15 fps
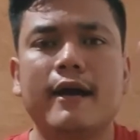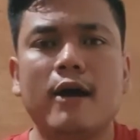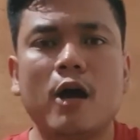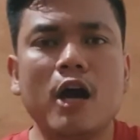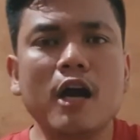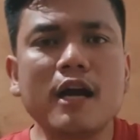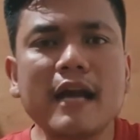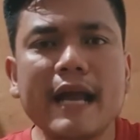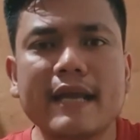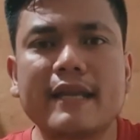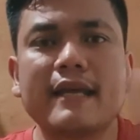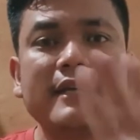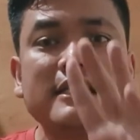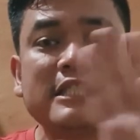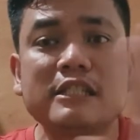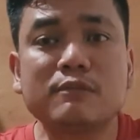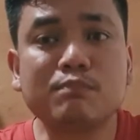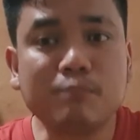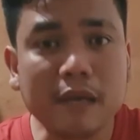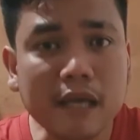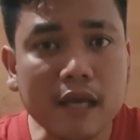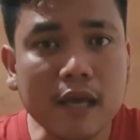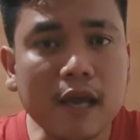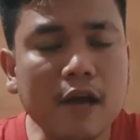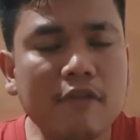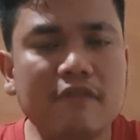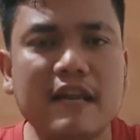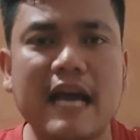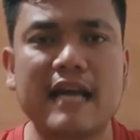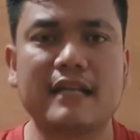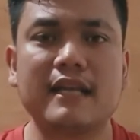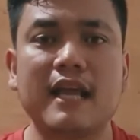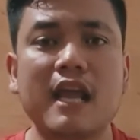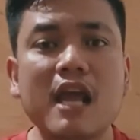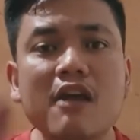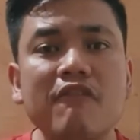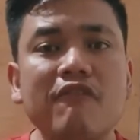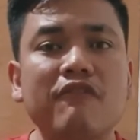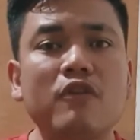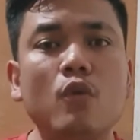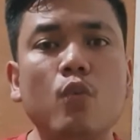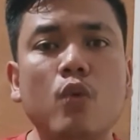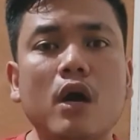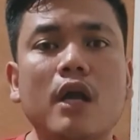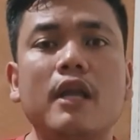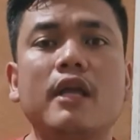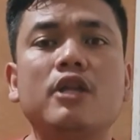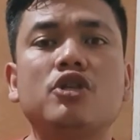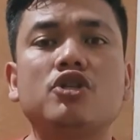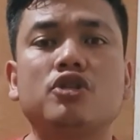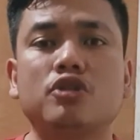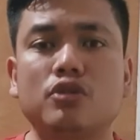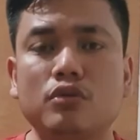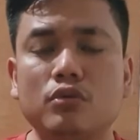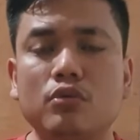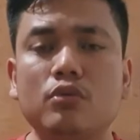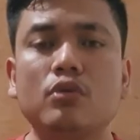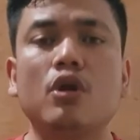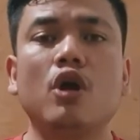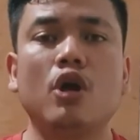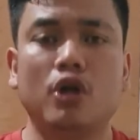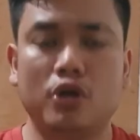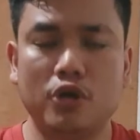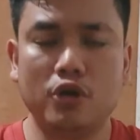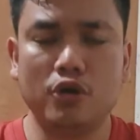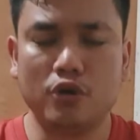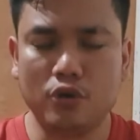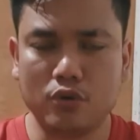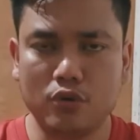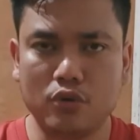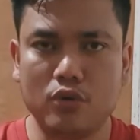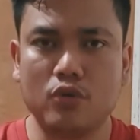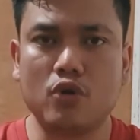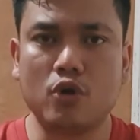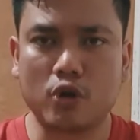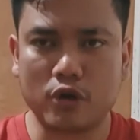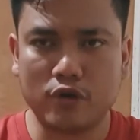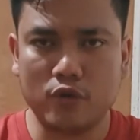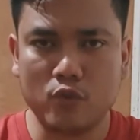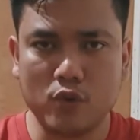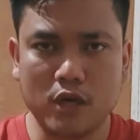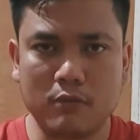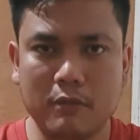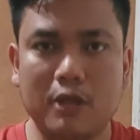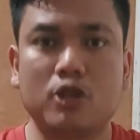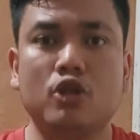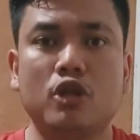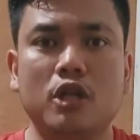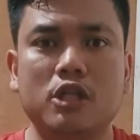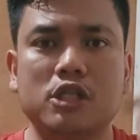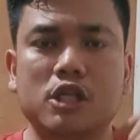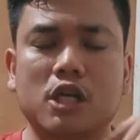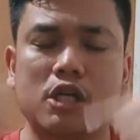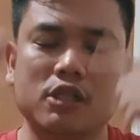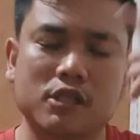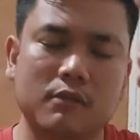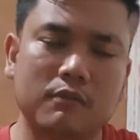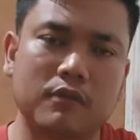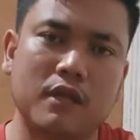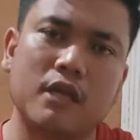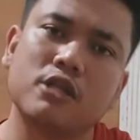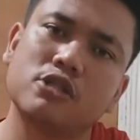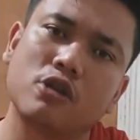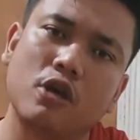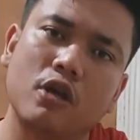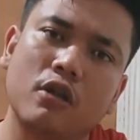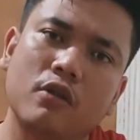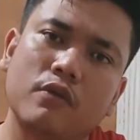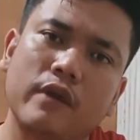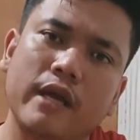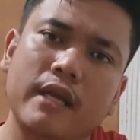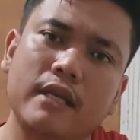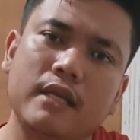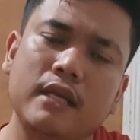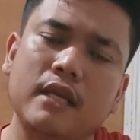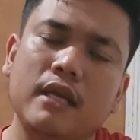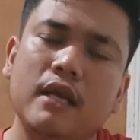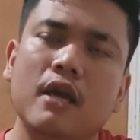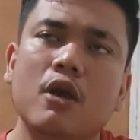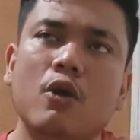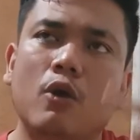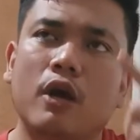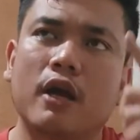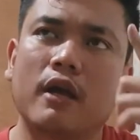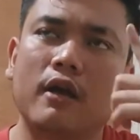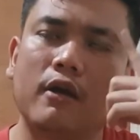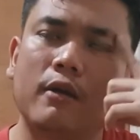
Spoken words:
All right. Speaking of that, if you wanted to know, or you want me to discuss some things already, or